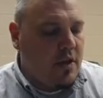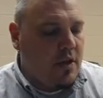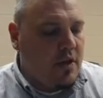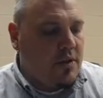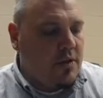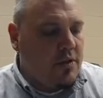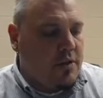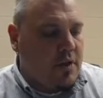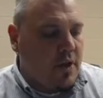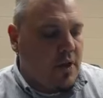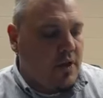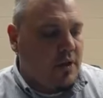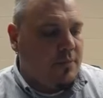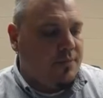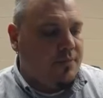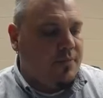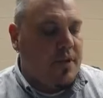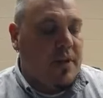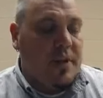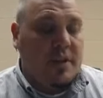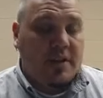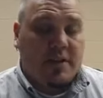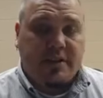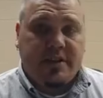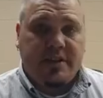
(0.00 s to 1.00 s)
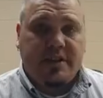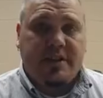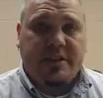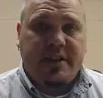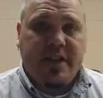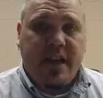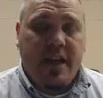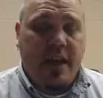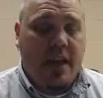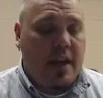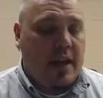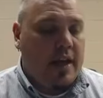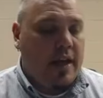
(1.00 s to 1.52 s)
So
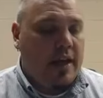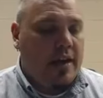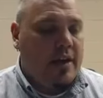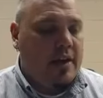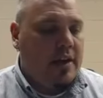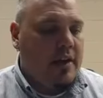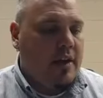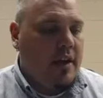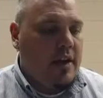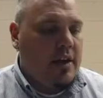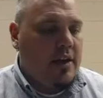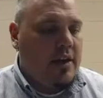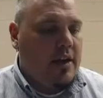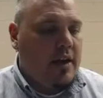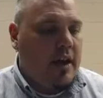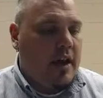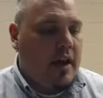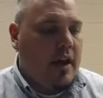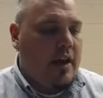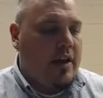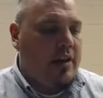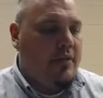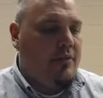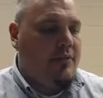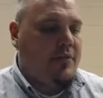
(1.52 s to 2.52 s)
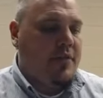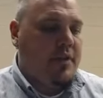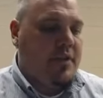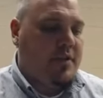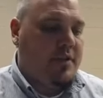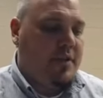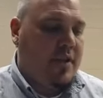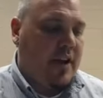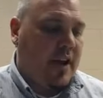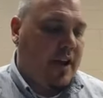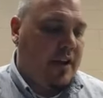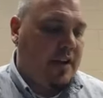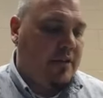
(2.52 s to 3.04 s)
today I've
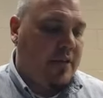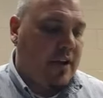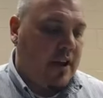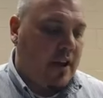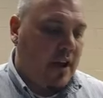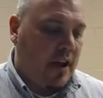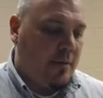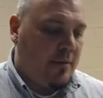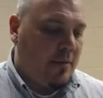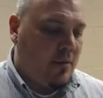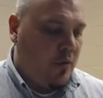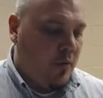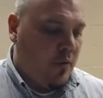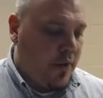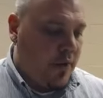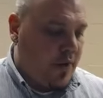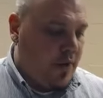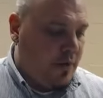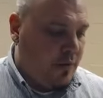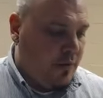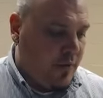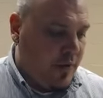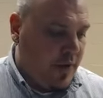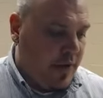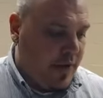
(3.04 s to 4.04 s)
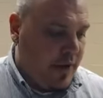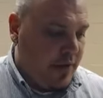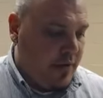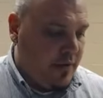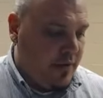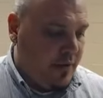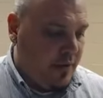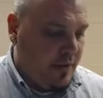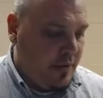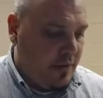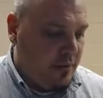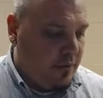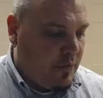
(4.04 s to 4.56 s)
decided that I'm going to read
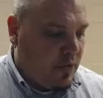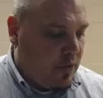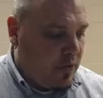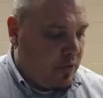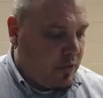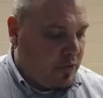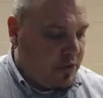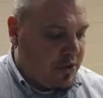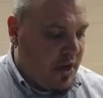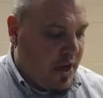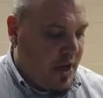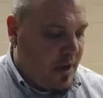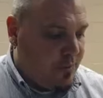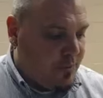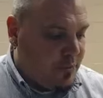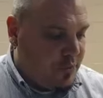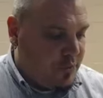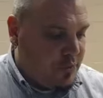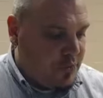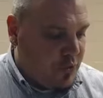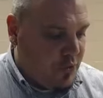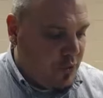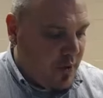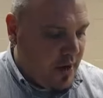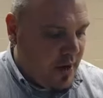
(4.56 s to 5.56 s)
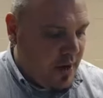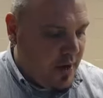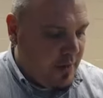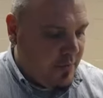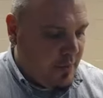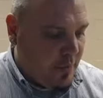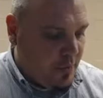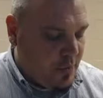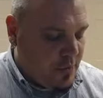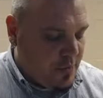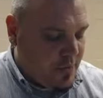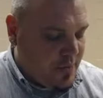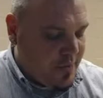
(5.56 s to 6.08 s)
from Luke chapter 20,
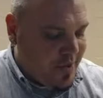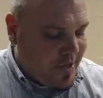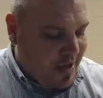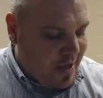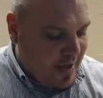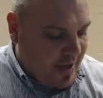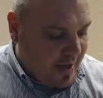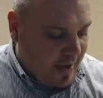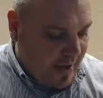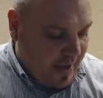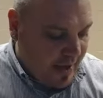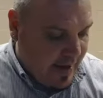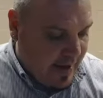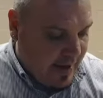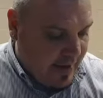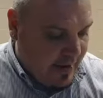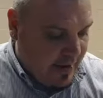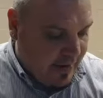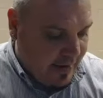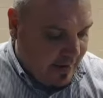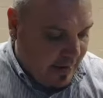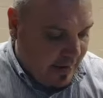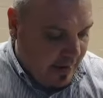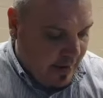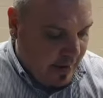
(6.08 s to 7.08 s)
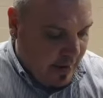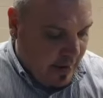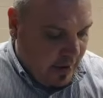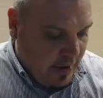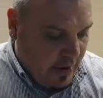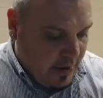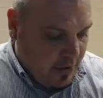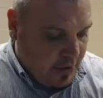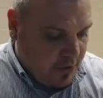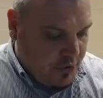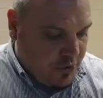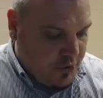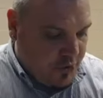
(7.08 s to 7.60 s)
verse 9
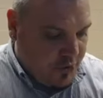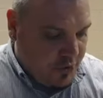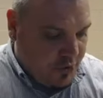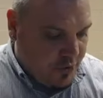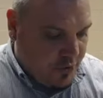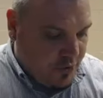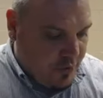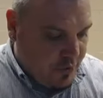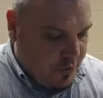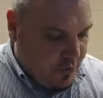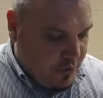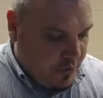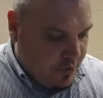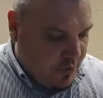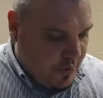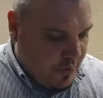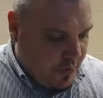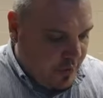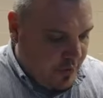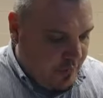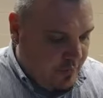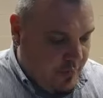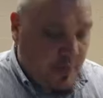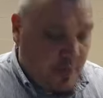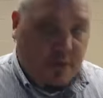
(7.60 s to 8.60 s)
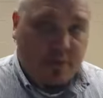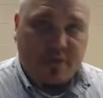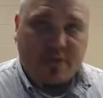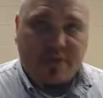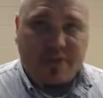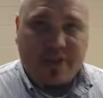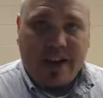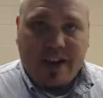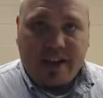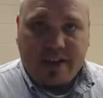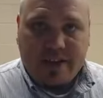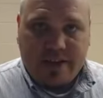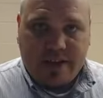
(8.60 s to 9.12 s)
to verse
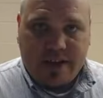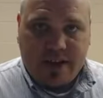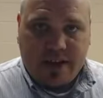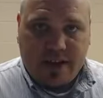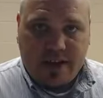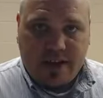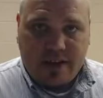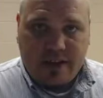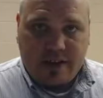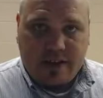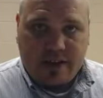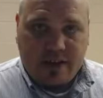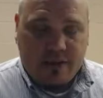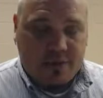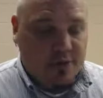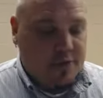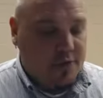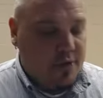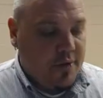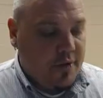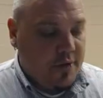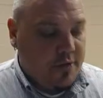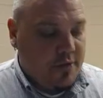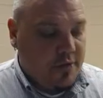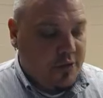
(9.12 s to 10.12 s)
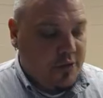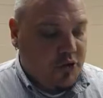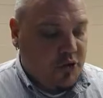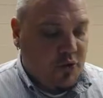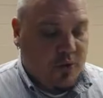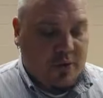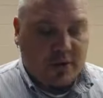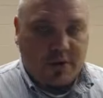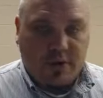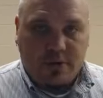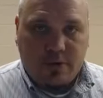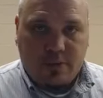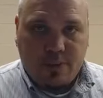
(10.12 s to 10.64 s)
19. It's a
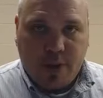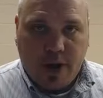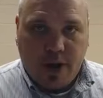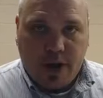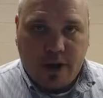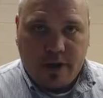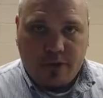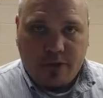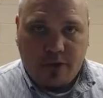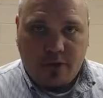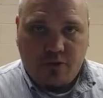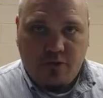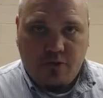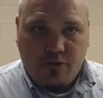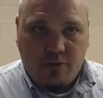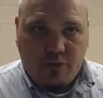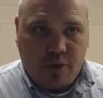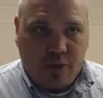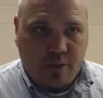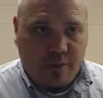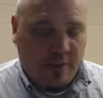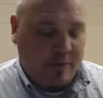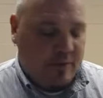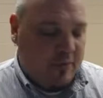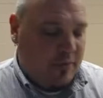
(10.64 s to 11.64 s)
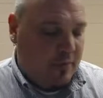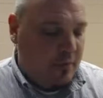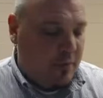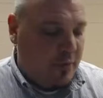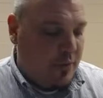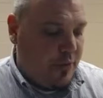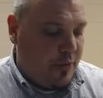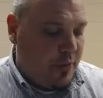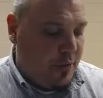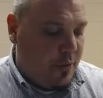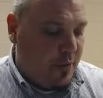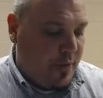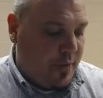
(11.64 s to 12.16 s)
short little passage. You may be
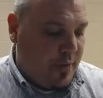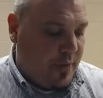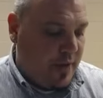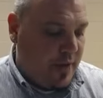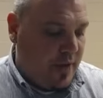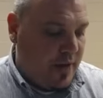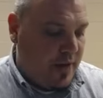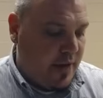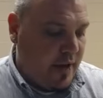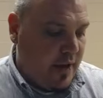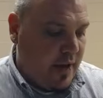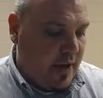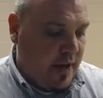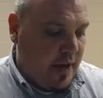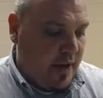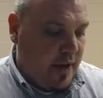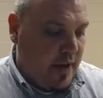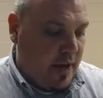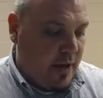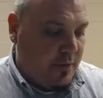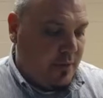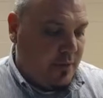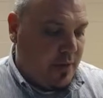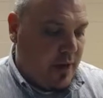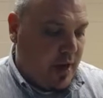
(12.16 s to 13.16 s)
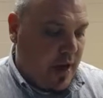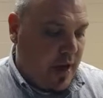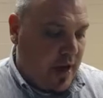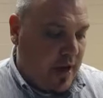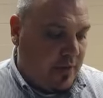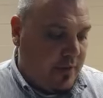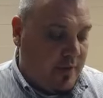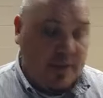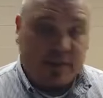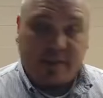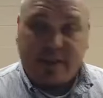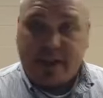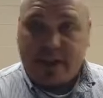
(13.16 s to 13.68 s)
familiar with it. If
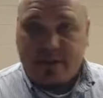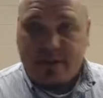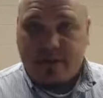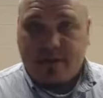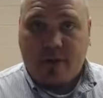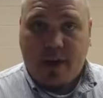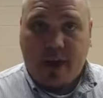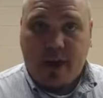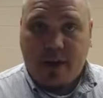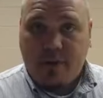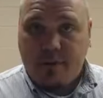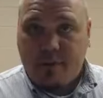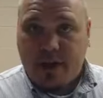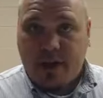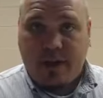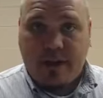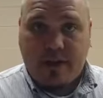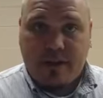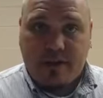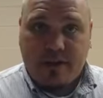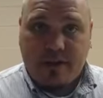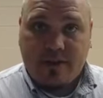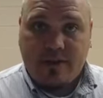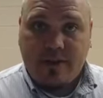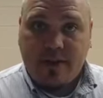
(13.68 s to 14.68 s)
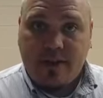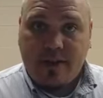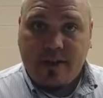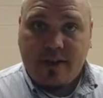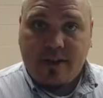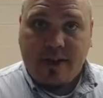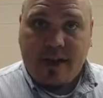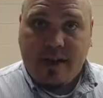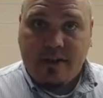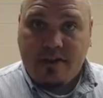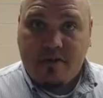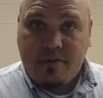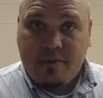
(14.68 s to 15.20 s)
not, then that's great because
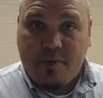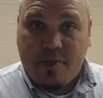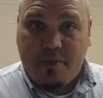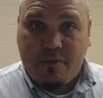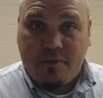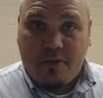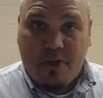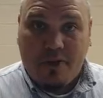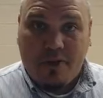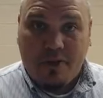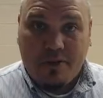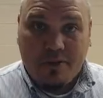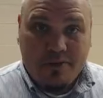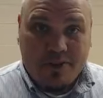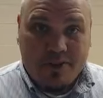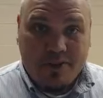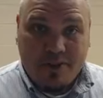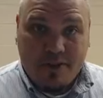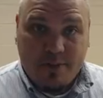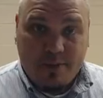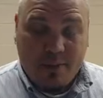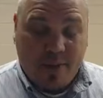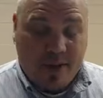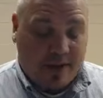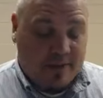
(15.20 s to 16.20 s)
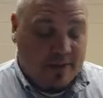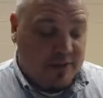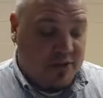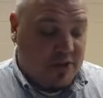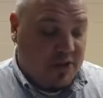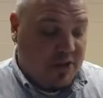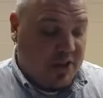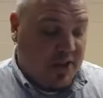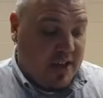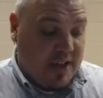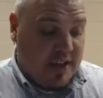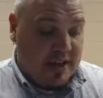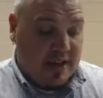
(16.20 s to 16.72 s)
now you're being welcomed to this passage.
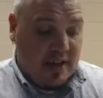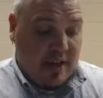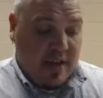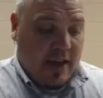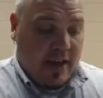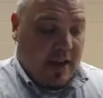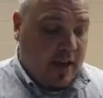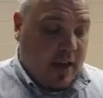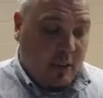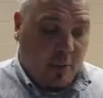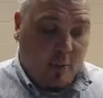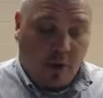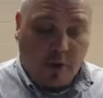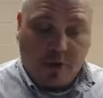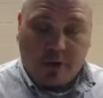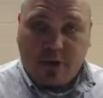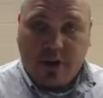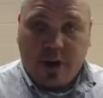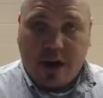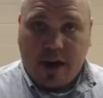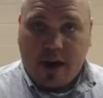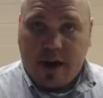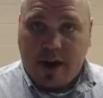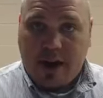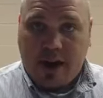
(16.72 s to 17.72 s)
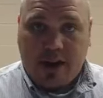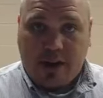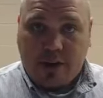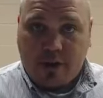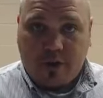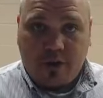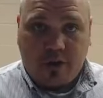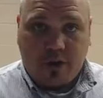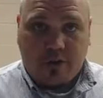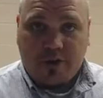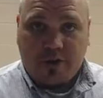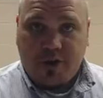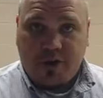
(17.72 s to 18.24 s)
Again, I
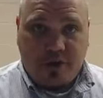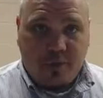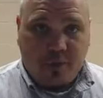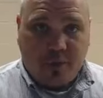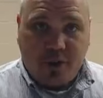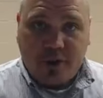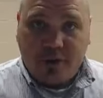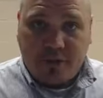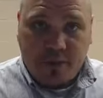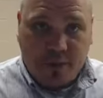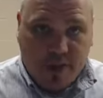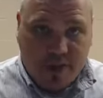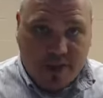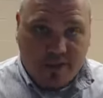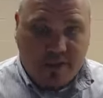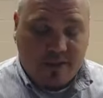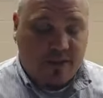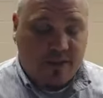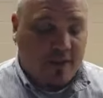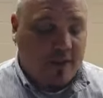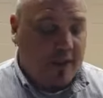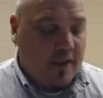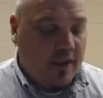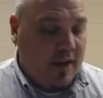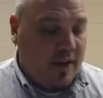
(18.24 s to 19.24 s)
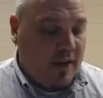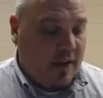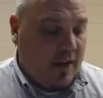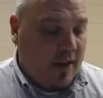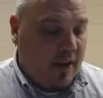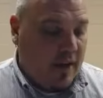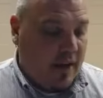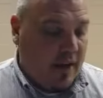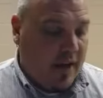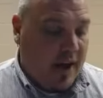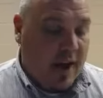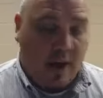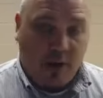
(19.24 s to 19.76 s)
encourage you to read the rest,
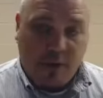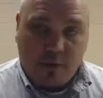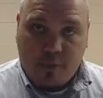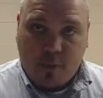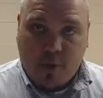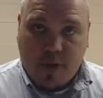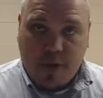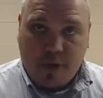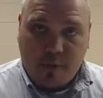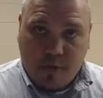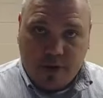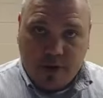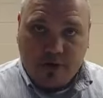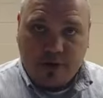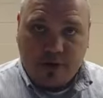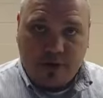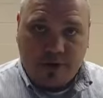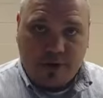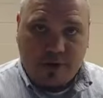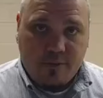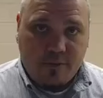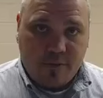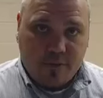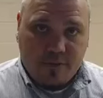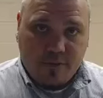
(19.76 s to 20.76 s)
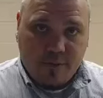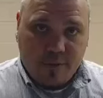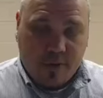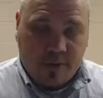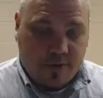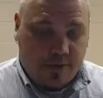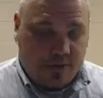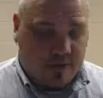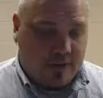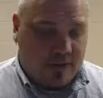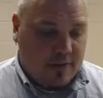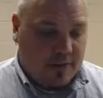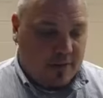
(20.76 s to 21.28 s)
however way you want to do it, read the
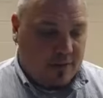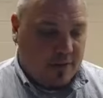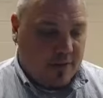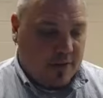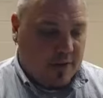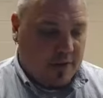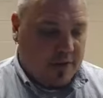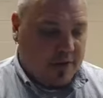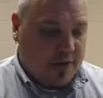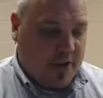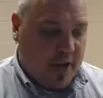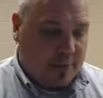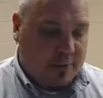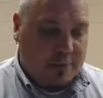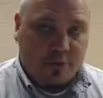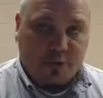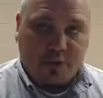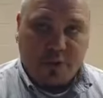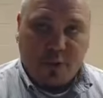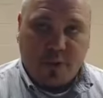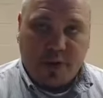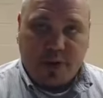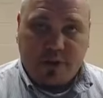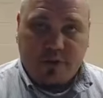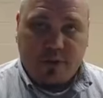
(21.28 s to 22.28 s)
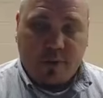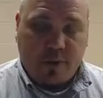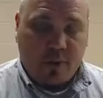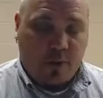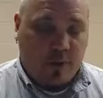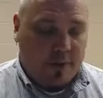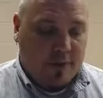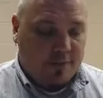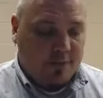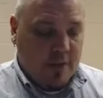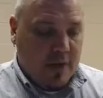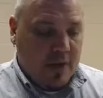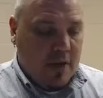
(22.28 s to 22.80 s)
rest of chapter 20 and
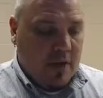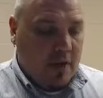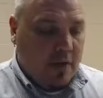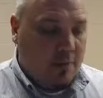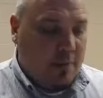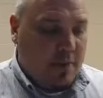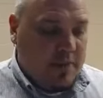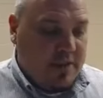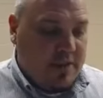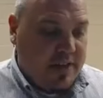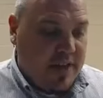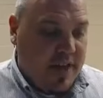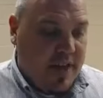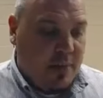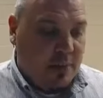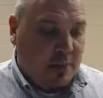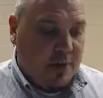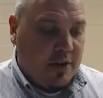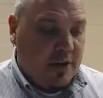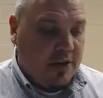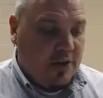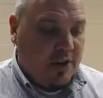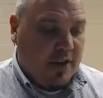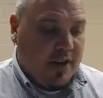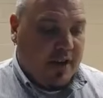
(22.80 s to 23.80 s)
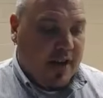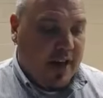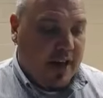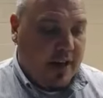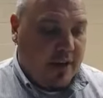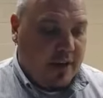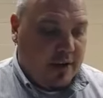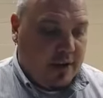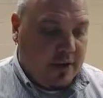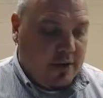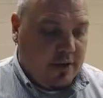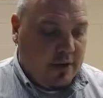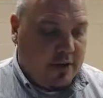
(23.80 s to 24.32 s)
21. But today we're going to look
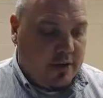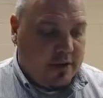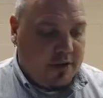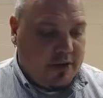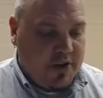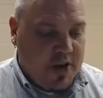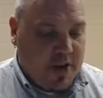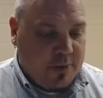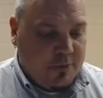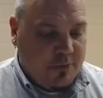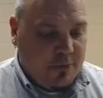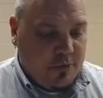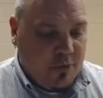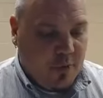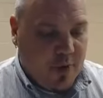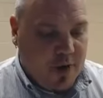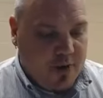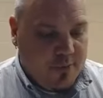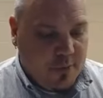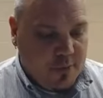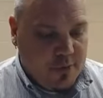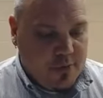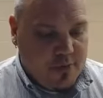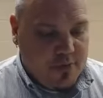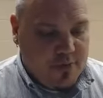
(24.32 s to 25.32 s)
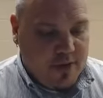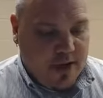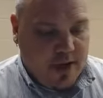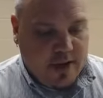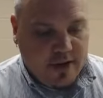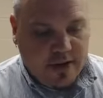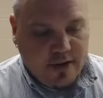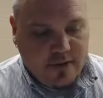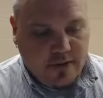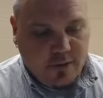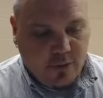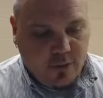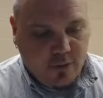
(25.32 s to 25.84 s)
at chapter 20, verses
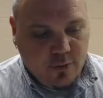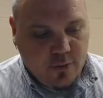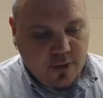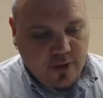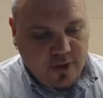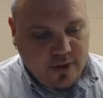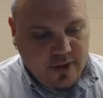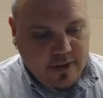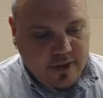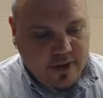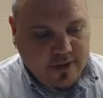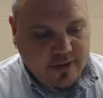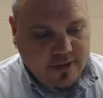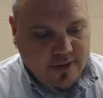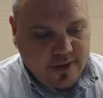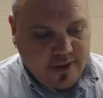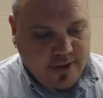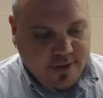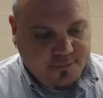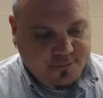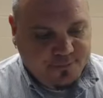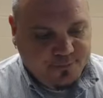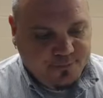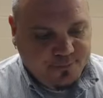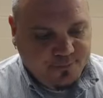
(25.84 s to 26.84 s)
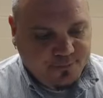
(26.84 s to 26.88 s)
9 to 19.